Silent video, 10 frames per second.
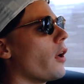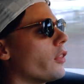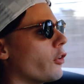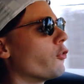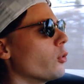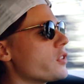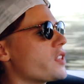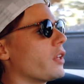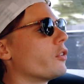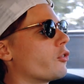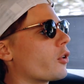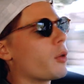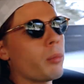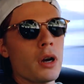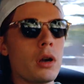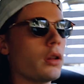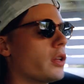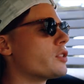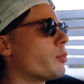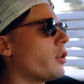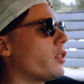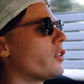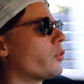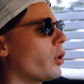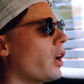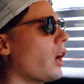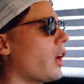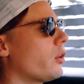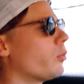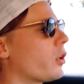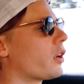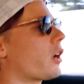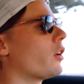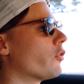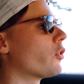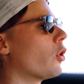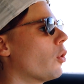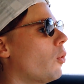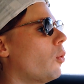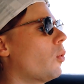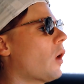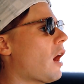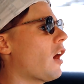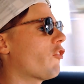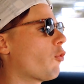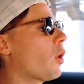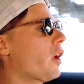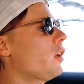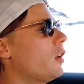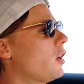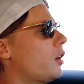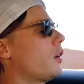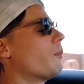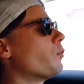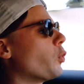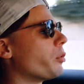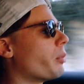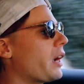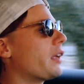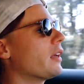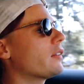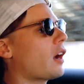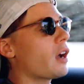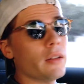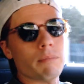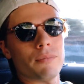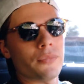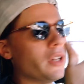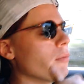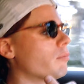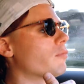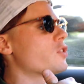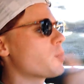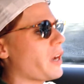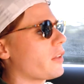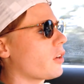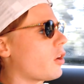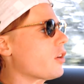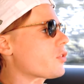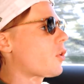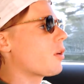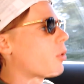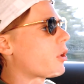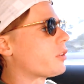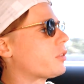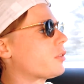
the full cent for the buck, let's put it this way. I didn't want to kind of go halfway when buying it. I didn't spec the car, so I bought it